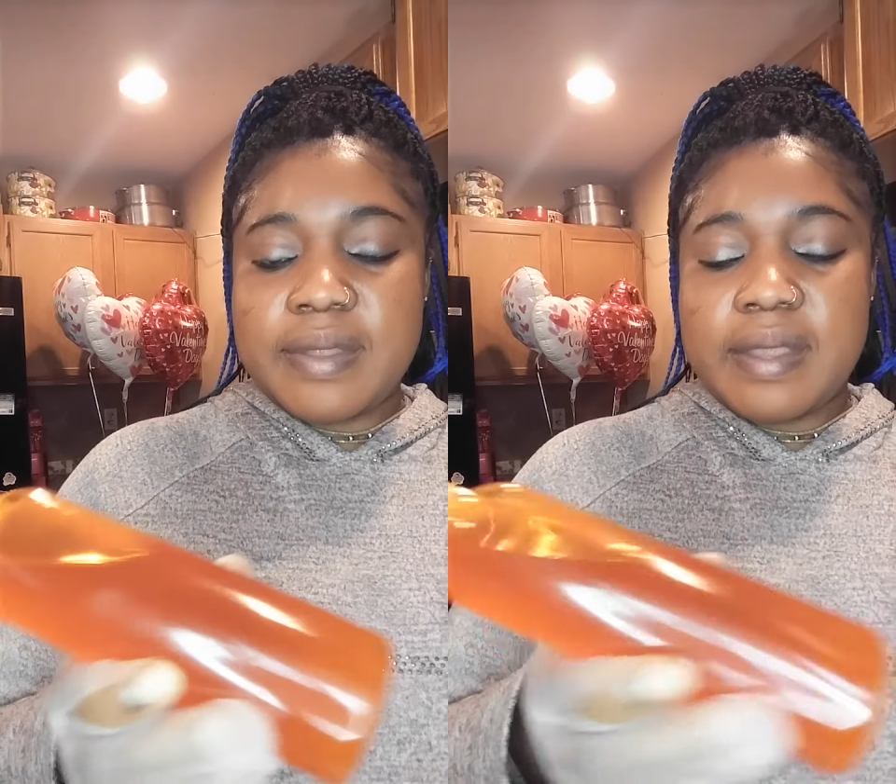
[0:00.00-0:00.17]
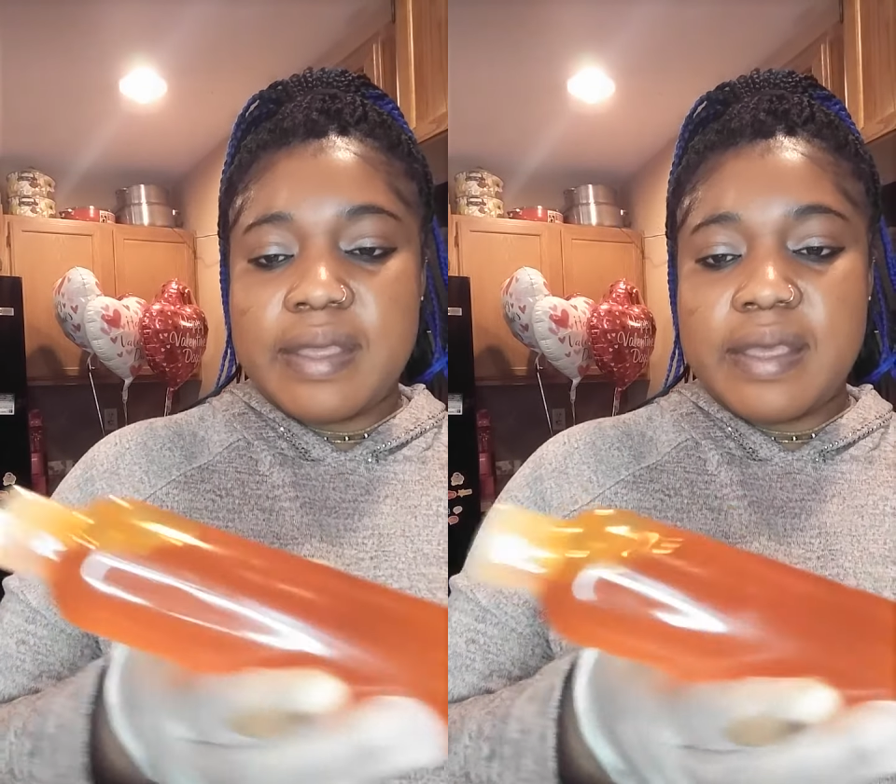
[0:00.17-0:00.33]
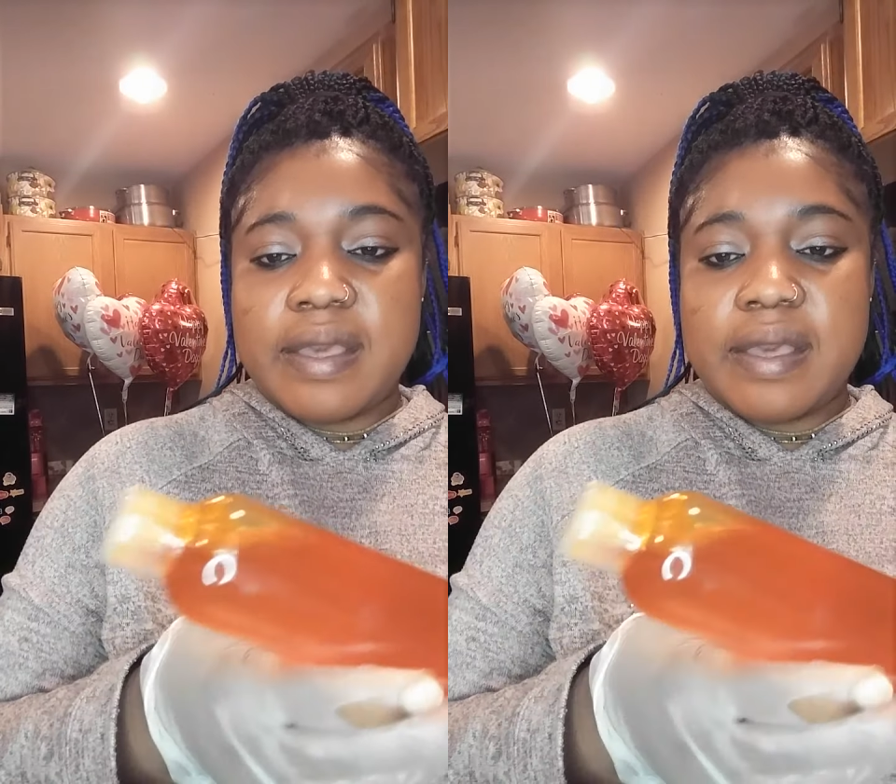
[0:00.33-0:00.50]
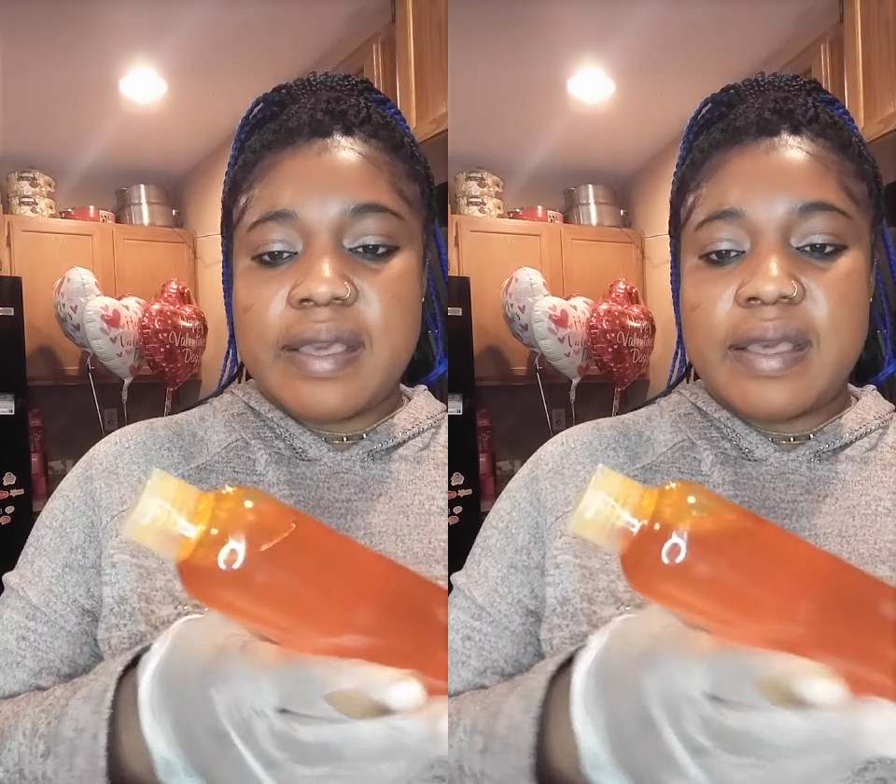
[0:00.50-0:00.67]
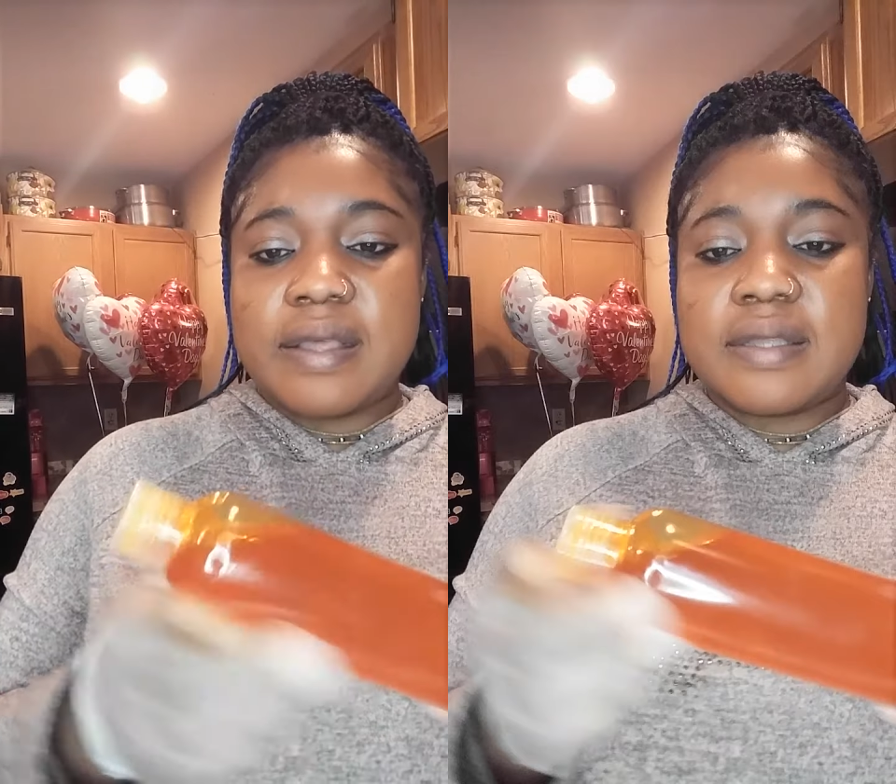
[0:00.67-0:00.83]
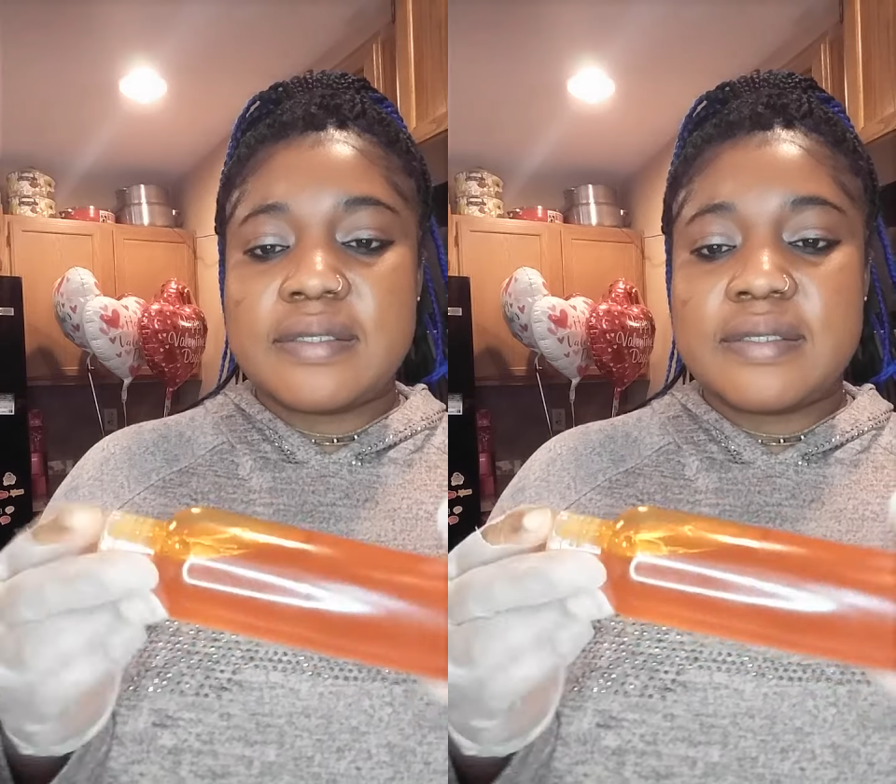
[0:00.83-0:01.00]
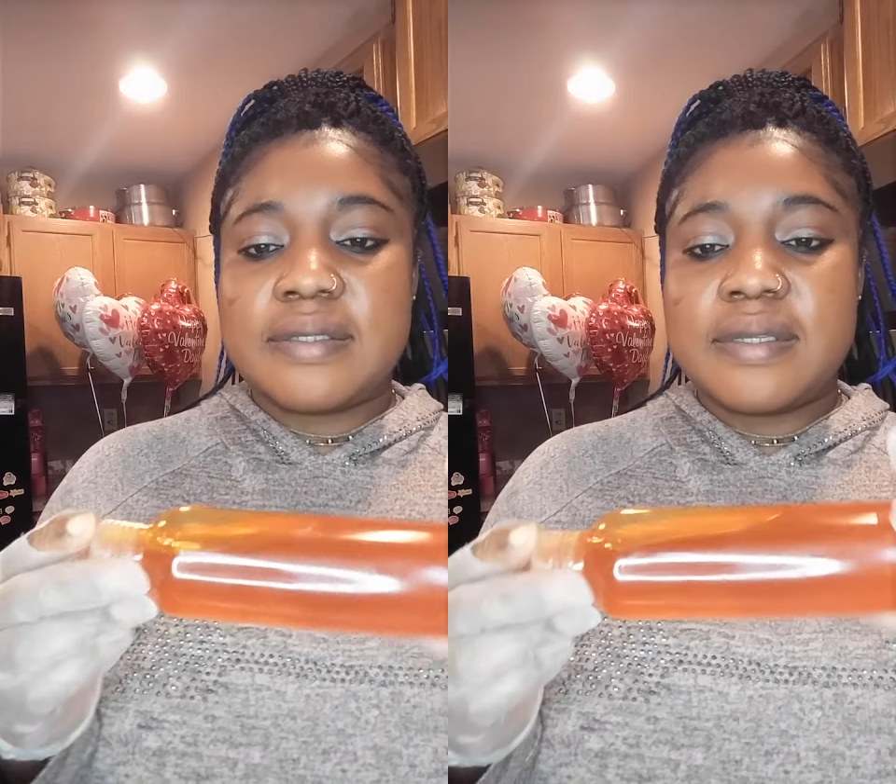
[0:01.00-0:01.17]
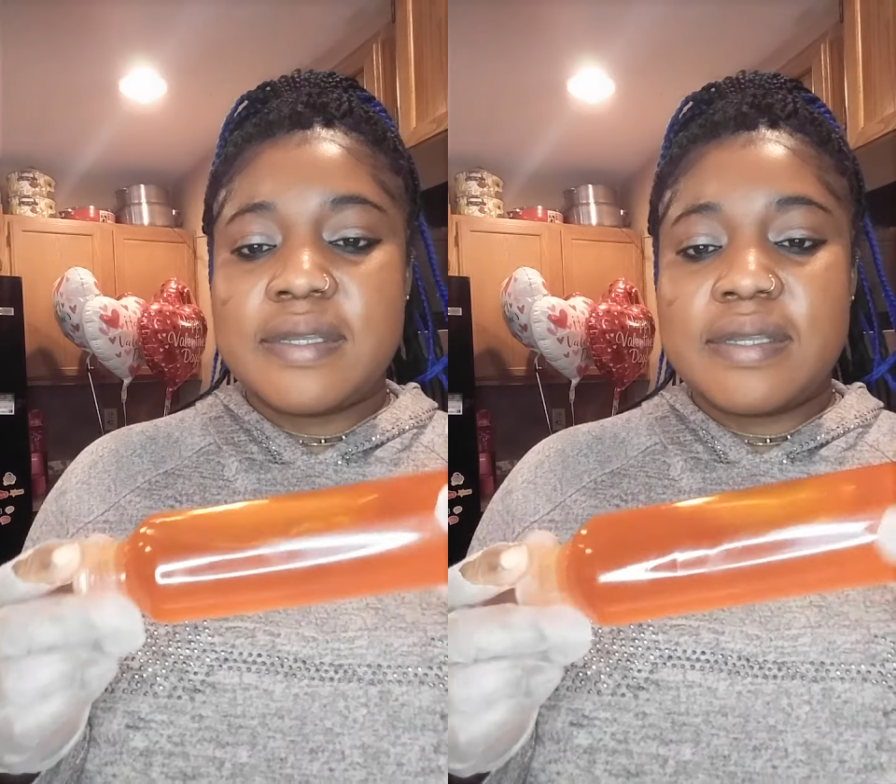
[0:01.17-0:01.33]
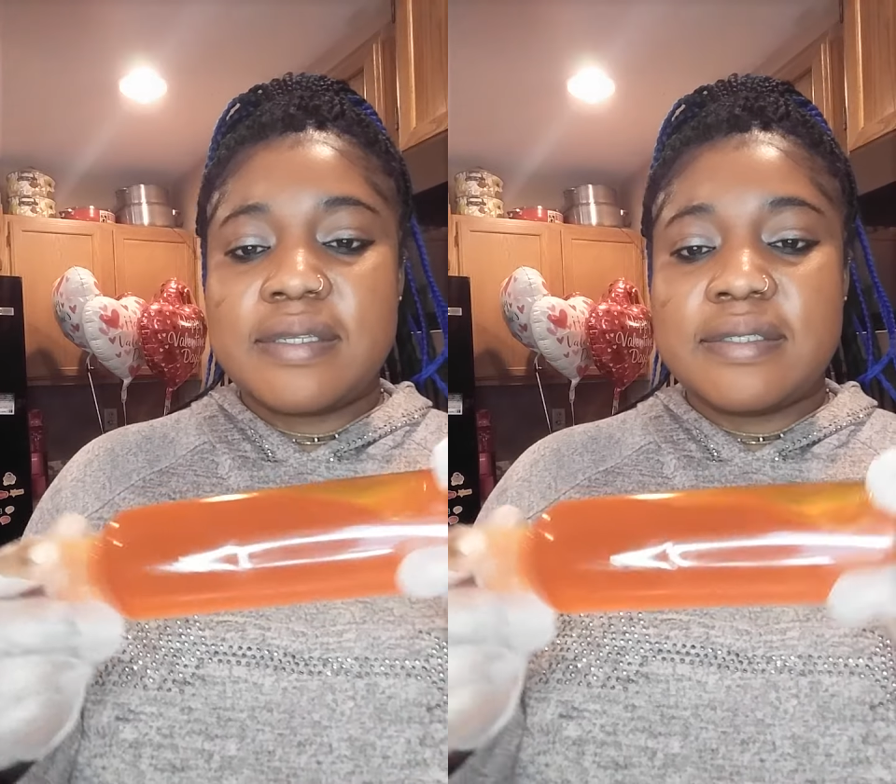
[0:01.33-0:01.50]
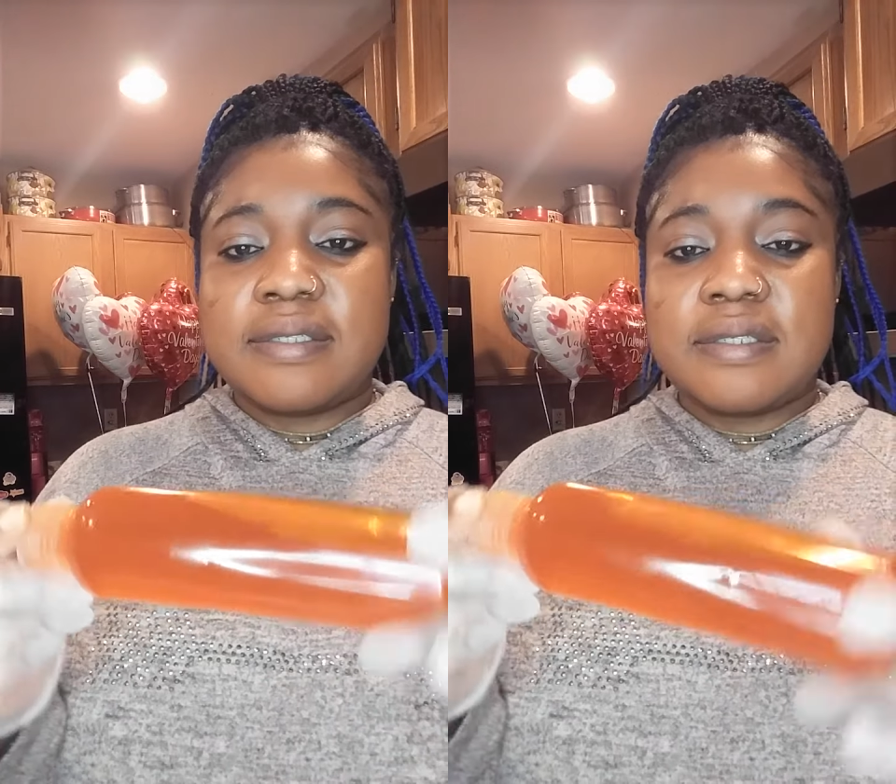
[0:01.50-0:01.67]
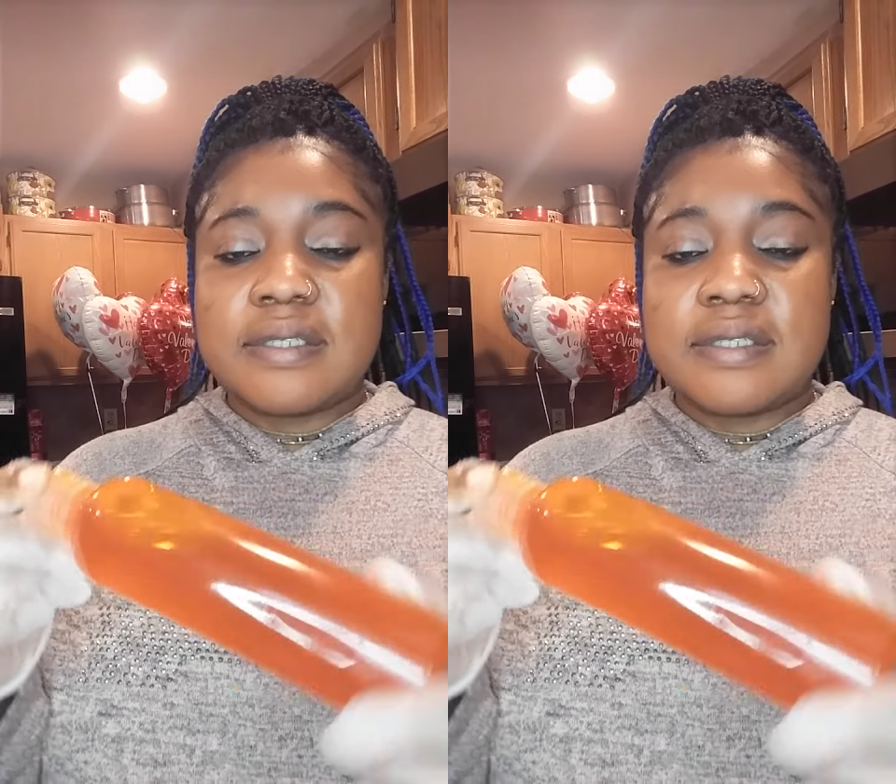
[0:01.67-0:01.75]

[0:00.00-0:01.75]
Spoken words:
Yeah, this